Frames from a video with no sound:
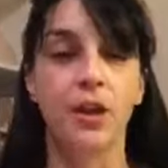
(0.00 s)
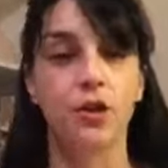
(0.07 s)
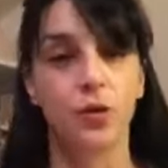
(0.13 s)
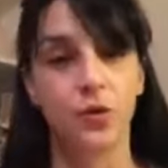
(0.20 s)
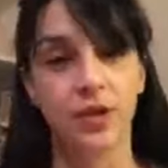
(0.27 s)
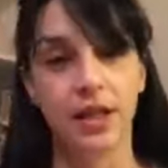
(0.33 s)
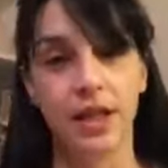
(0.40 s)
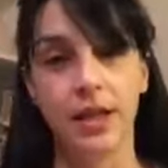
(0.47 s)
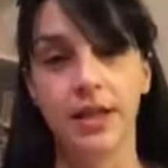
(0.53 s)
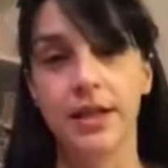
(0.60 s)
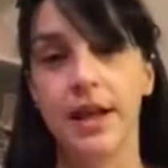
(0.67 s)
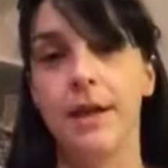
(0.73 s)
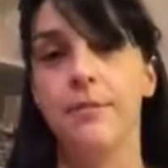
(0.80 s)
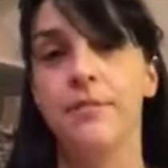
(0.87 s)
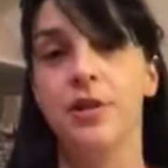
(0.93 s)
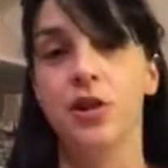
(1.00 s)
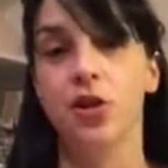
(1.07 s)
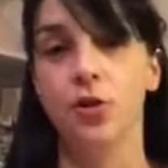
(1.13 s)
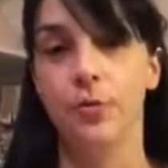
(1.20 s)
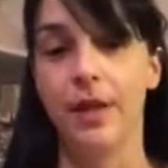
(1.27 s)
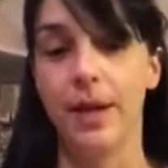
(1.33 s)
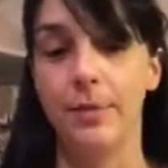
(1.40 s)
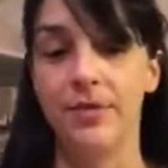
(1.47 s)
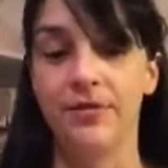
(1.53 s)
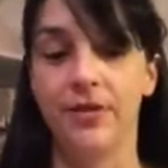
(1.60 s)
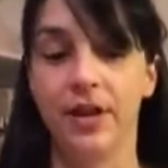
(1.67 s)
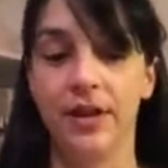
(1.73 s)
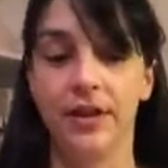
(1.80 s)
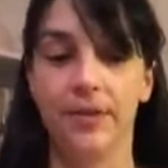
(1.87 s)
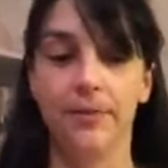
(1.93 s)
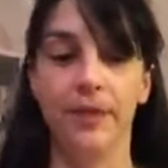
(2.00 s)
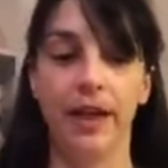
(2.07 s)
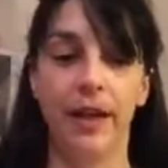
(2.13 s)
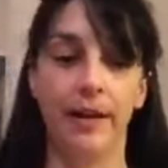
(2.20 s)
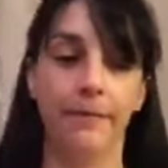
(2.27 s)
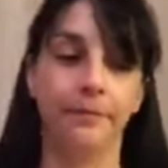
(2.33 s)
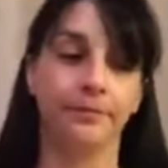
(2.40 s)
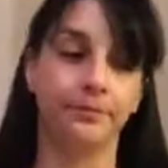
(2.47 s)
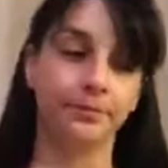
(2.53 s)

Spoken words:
and you'll see the stamps and you'll be able to find them there.